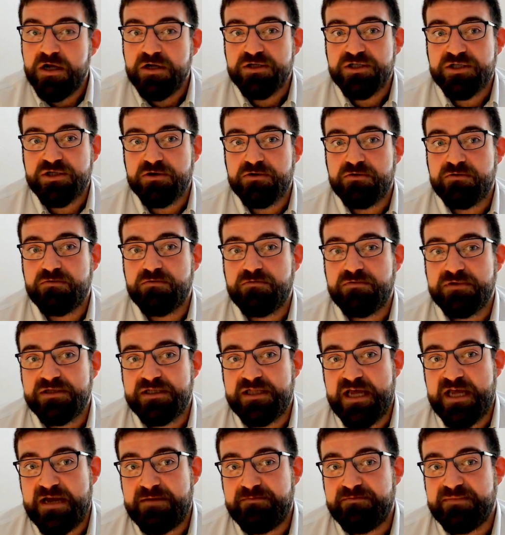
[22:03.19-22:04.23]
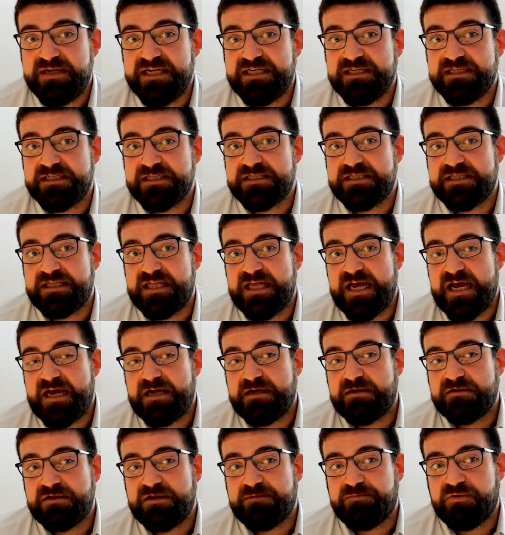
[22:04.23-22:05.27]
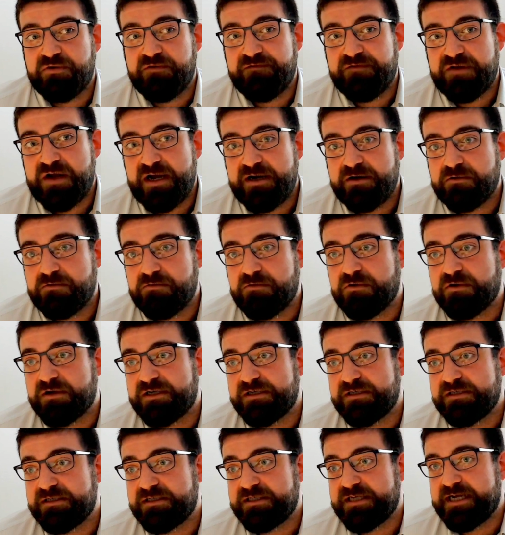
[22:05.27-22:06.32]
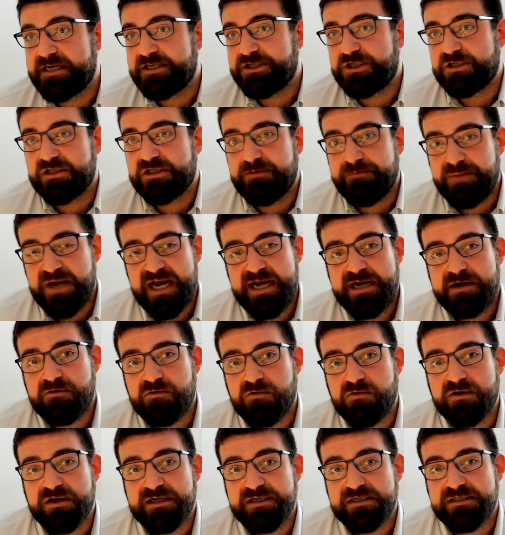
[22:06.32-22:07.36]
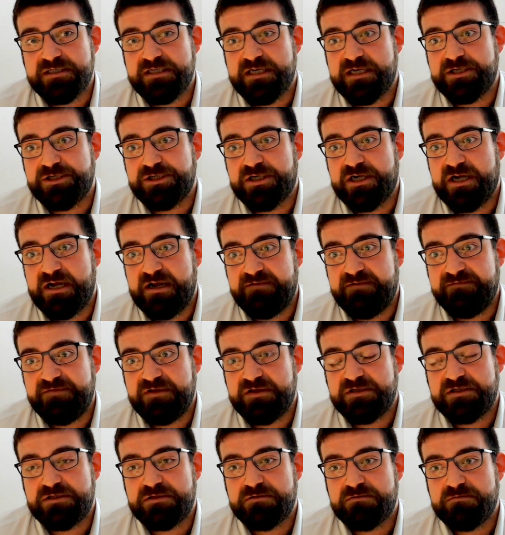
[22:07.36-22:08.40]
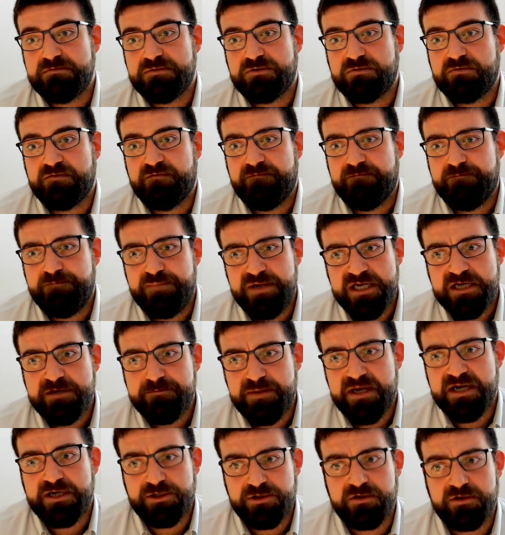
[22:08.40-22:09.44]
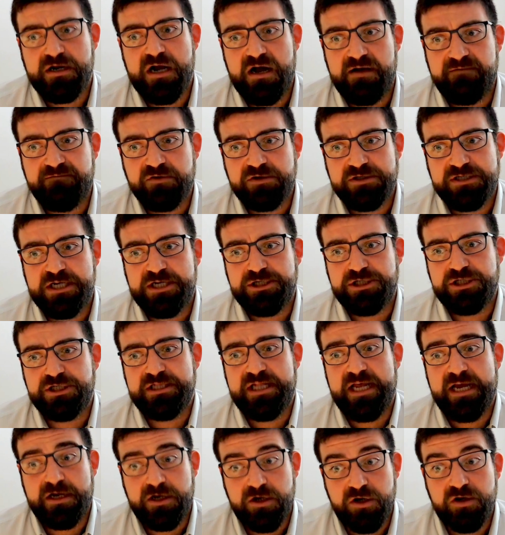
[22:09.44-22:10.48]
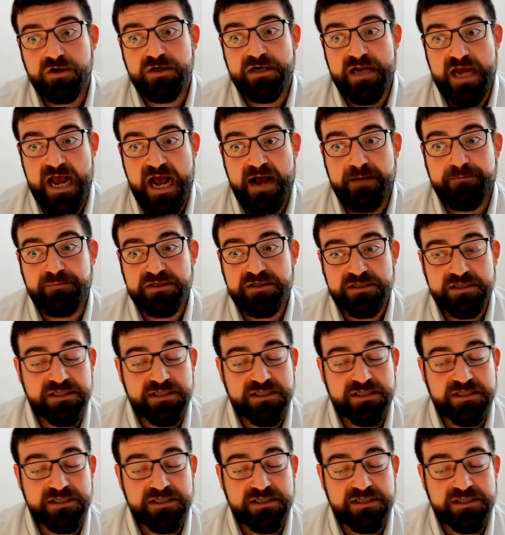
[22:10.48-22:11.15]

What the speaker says: So what that means is that the provider organization, the payer organization have this sort of big picture conversation that could happen.